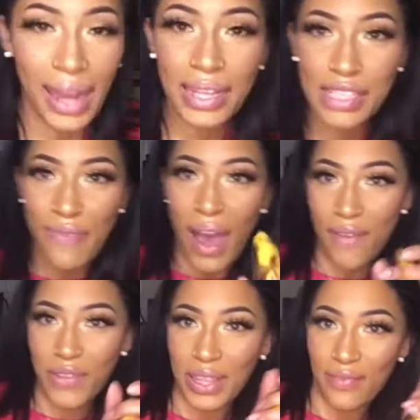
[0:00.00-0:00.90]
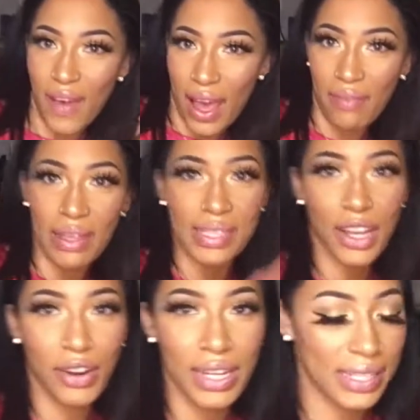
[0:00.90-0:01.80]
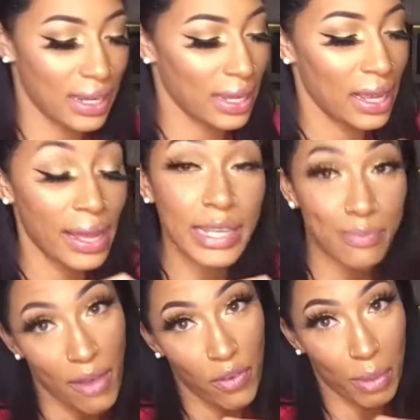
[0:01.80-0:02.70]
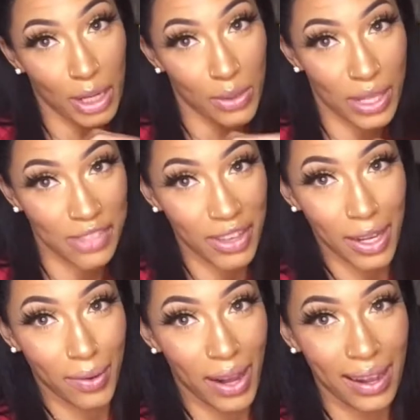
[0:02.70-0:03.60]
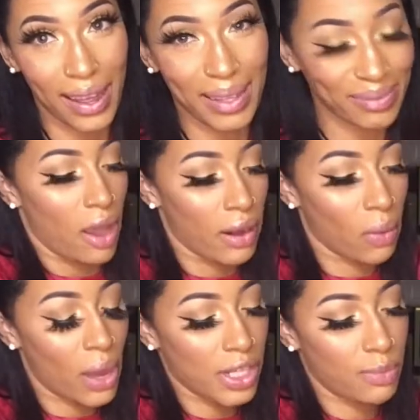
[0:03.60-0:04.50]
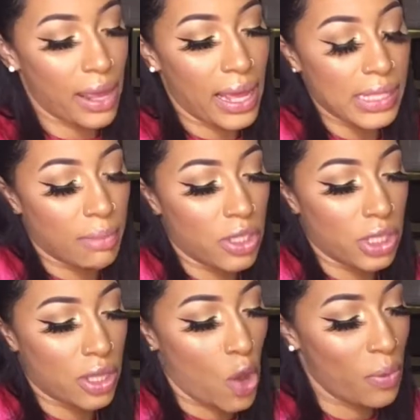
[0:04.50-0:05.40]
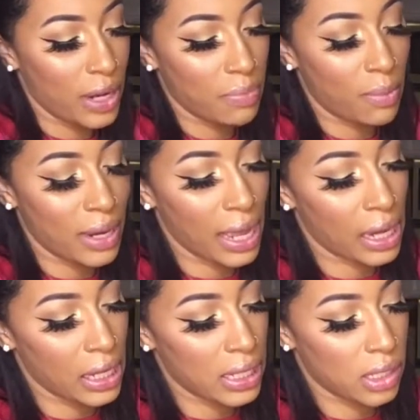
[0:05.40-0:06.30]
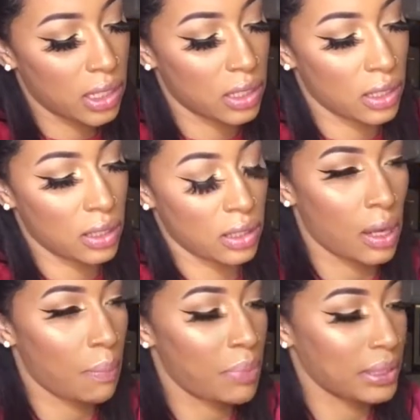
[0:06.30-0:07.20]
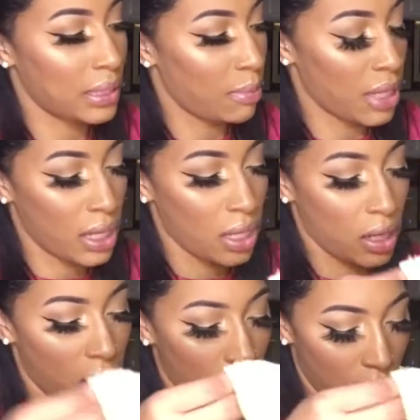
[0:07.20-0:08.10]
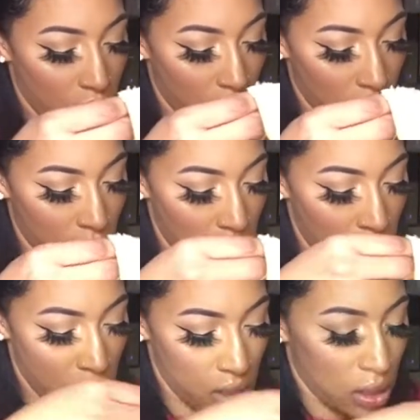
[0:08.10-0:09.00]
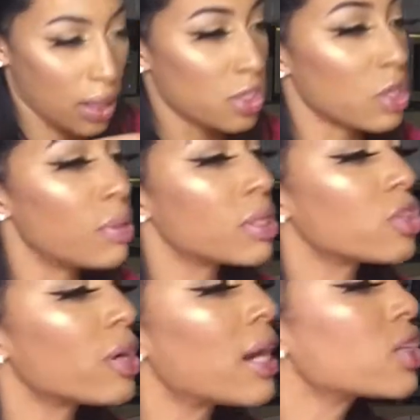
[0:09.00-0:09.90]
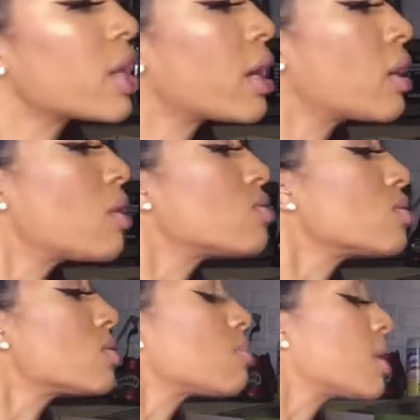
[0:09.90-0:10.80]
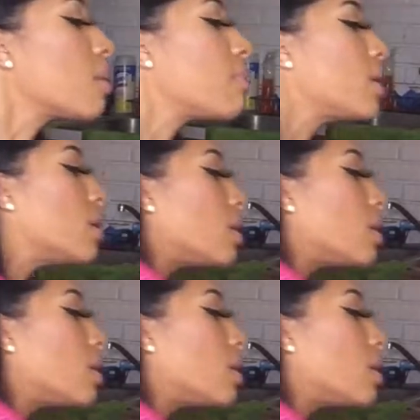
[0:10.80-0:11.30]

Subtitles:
it's 5:55. That's synchronicity. It's meant for me to do this video right now. I already washed my hands. I'm gonna just open up the bananas and put them in here. I should have put the trash can closer to me, but